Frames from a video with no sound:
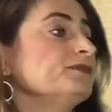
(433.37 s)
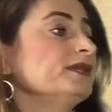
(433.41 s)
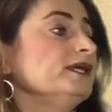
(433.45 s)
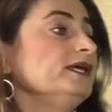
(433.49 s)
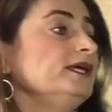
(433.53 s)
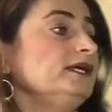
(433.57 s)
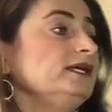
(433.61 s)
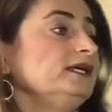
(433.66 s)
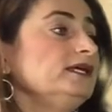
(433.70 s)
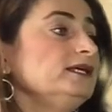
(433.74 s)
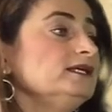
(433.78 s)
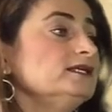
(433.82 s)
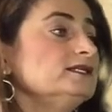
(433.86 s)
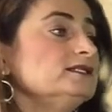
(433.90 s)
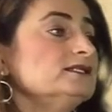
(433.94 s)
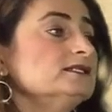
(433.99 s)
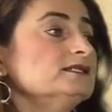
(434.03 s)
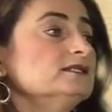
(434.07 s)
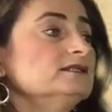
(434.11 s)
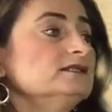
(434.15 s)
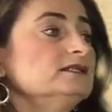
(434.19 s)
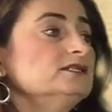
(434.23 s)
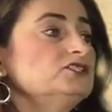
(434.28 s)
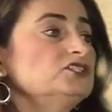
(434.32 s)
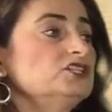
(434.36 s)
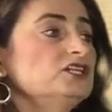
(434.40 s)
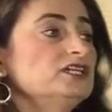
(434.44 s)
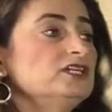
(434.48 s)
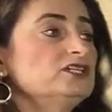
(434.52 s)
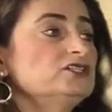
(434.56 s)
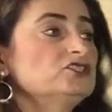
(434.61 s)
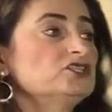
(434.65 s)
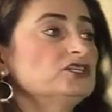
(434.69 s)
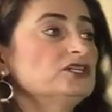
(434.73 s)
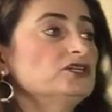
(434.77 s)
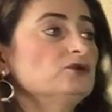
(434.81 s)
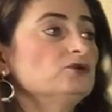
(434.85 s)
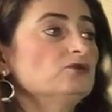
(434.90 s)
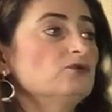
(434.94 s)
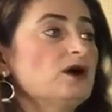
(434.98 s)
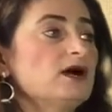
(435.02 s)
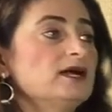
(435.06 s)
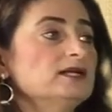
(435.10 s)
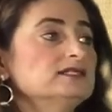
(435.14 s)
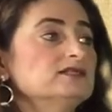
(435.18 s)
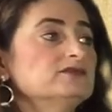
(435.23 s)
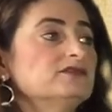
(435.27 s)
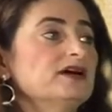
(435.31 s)
it is the change in
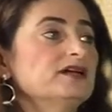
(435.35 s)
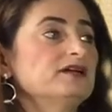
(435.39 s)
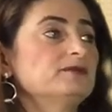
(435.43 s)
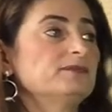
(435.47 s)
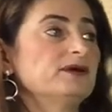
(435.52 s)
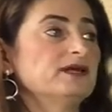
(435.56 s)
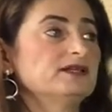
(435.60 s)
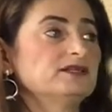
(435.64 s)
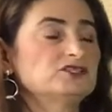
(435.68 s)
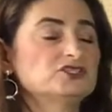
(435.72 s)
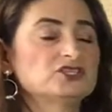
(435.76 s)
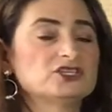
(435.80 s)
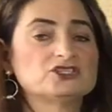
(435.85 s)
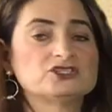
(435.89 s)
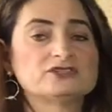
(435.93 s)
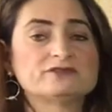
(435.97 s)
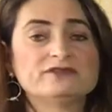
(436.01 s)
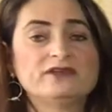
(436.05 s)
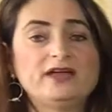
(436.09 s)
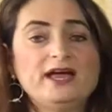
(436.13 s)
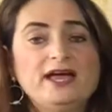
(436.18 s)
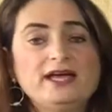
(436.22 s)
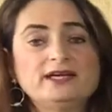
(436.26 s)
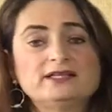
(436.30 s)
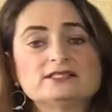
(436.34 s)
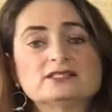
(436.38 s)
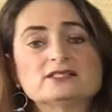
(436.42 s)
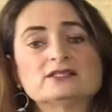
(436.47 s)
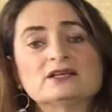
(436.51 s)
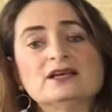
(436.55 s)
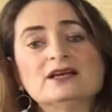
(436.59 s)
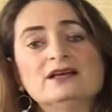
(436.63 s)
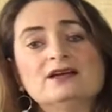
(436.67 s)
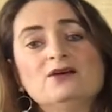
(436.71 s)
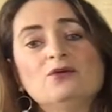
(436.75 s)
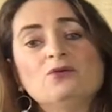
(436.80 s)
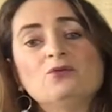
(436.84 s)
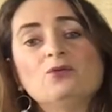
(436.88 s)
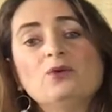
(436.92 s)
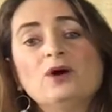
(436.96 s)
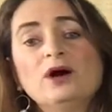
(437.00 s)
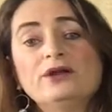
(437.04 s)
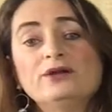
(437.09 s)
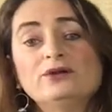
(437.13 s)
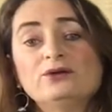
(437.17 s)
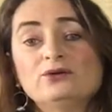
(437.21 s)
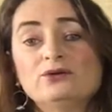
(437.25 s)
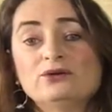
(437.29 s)
y divided by the change of x,
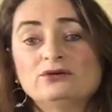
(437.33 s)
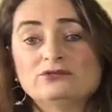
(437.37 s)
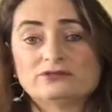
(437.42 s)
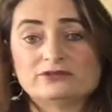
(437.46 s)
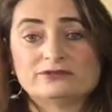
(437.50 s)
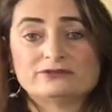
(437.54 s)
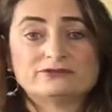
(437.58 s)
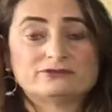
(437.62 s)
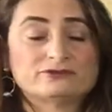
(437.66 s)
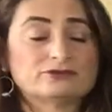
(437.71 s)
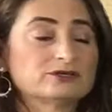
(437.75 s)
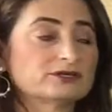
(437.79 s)
1 over 4.